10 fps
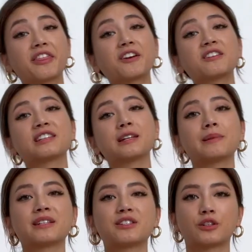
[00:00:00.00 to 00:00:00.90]
Third tip
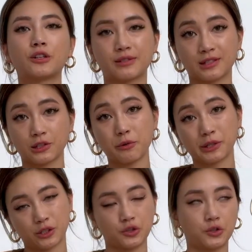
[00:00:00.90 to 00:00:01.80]
is to go slow and
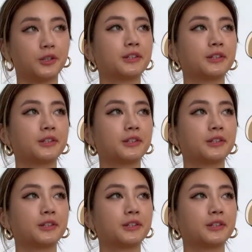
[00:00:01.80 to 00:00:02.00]
controlled.